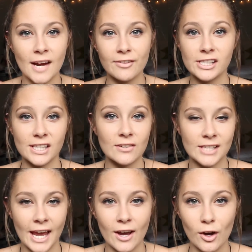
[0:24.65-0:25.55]
every single
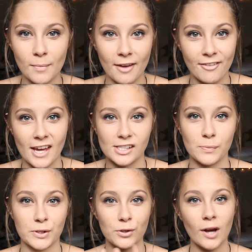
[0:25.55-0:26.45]
day on my face
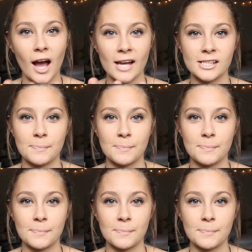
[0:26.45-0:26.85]
with you guys